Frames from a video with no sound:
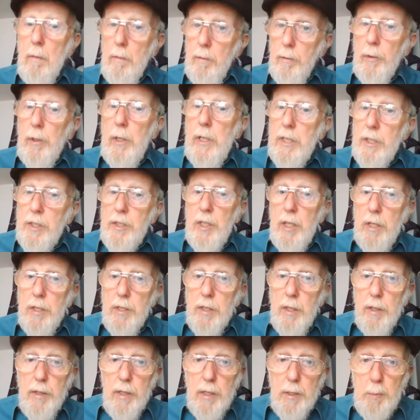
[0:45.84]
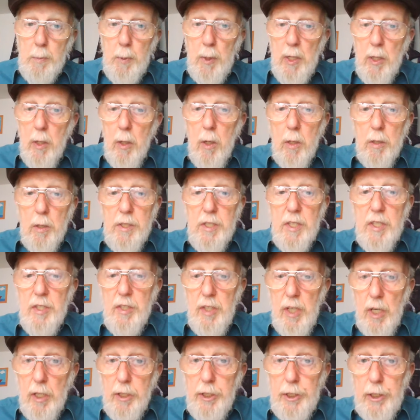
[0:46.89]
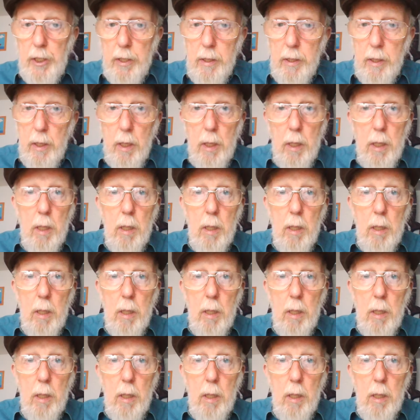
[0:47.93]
For instance, there's been a lot of discussion